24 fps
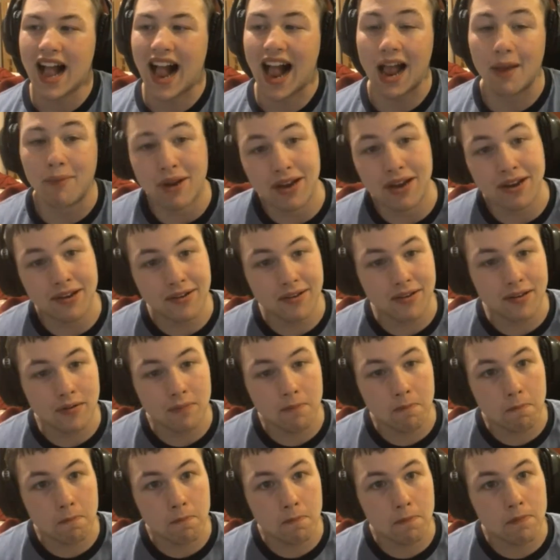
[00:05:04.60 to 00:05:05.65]
I mean,
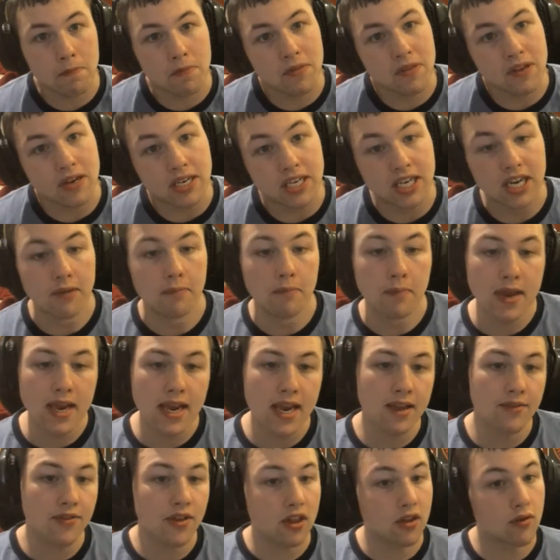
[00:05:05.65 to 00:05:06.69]
to
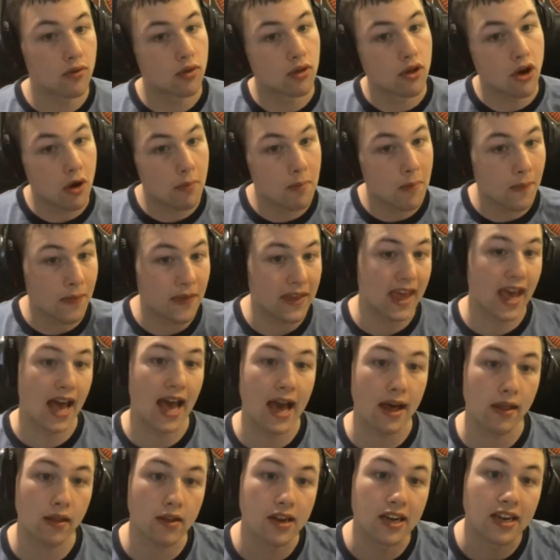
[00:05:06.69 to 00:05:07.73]
me, this was all about the
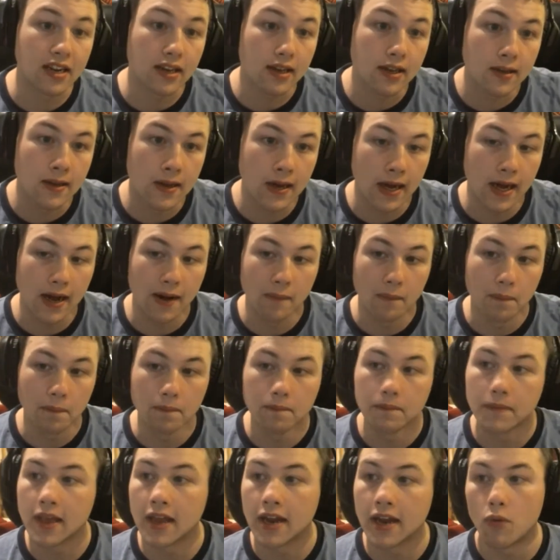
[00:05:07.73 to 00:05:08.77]
casting, and
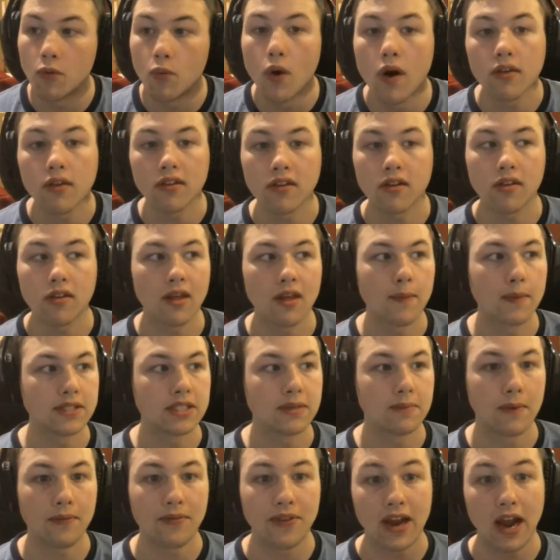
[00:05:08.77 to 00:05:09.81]
it wasn't so
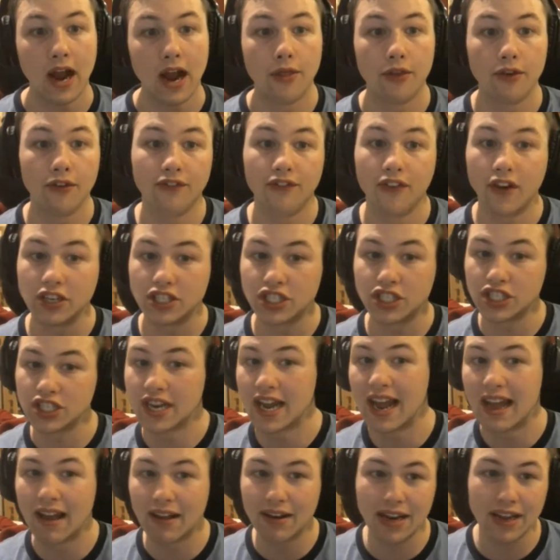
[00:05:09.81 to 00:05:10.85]
much about the other
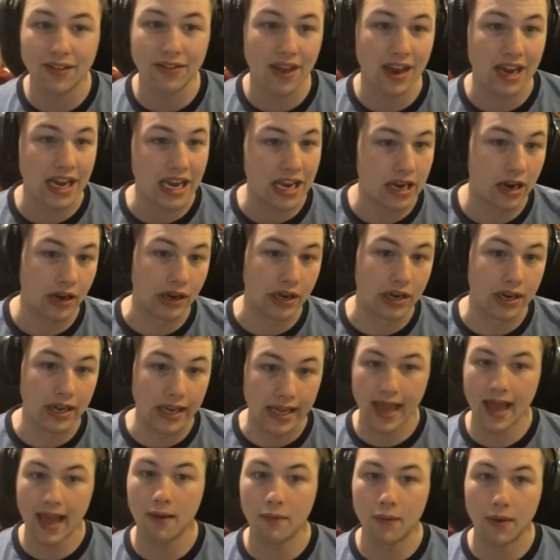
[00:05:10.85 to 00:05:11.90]
functionality that you
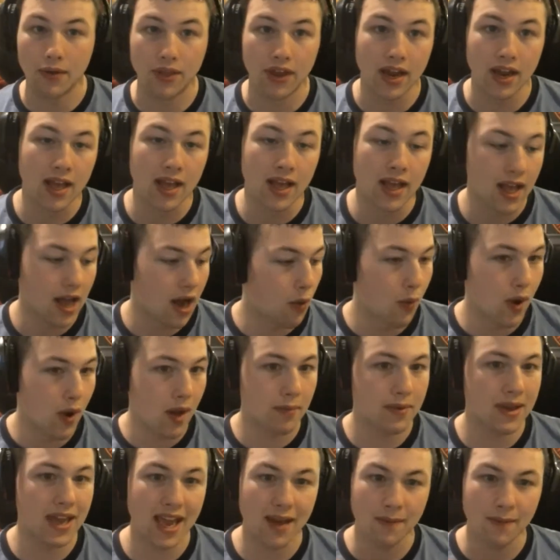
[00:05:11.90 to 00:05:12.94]
get with it. A
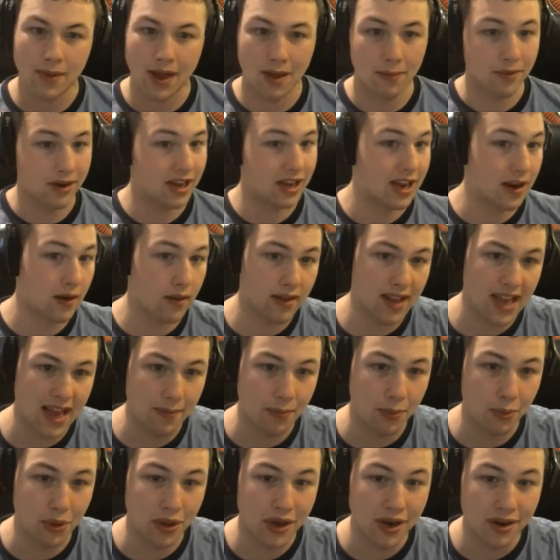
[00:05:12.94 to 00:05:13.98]
webcam, I mean, you can
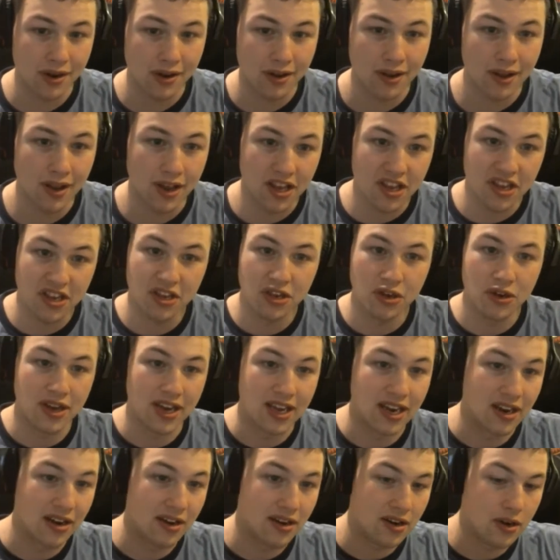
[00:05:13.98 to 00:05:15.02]
Skype with it.
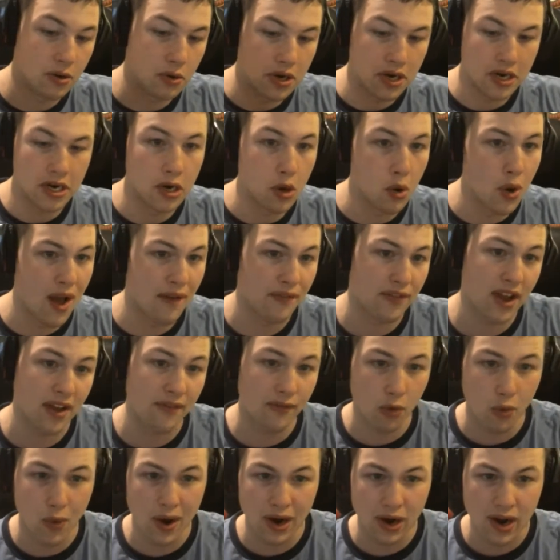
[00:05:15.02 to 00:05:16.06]
You don't have
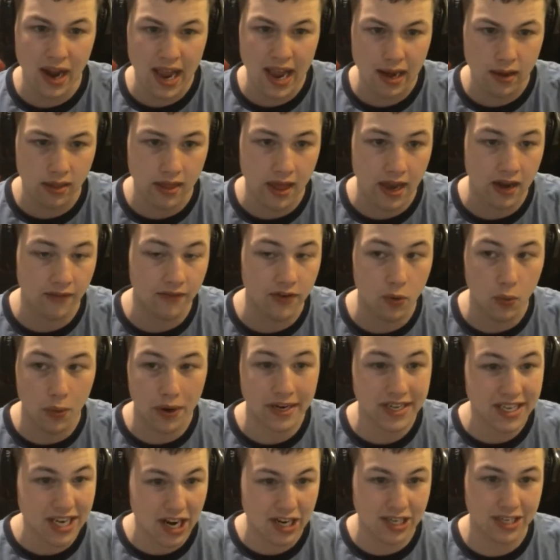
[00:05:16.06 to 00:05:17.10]
to wear a headset if you
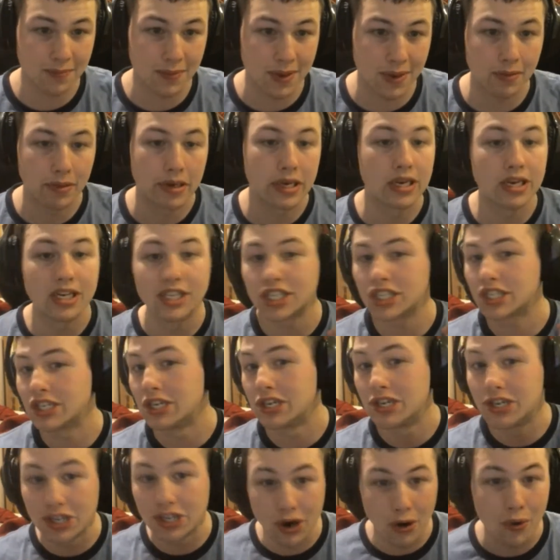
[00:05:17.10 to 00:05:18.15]
want to talk to people. You
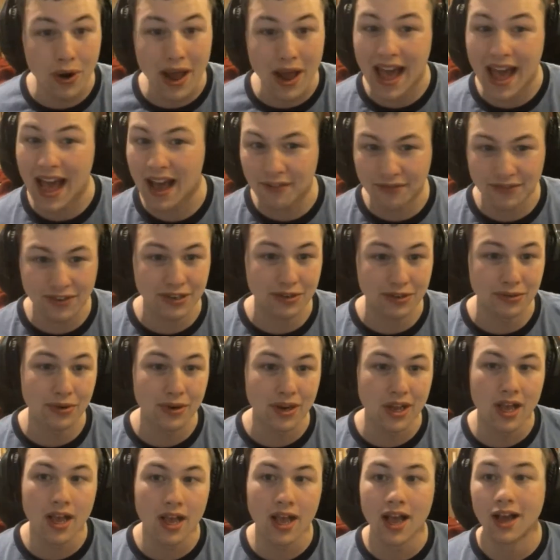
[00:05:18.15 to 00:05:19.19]
just don't have to.
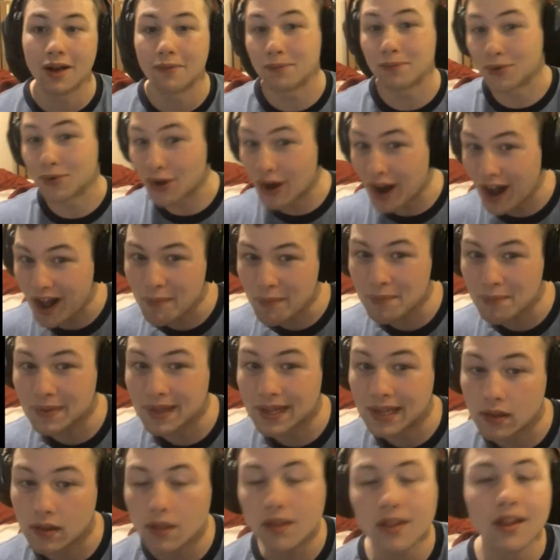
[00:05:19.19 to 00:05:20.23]
Problem
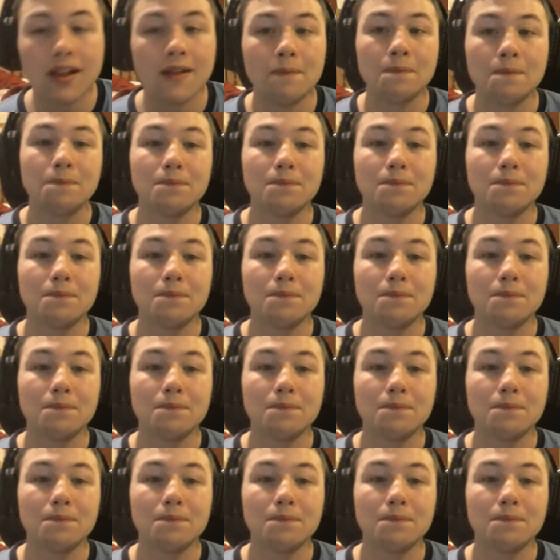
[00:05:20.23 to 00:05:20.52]
is,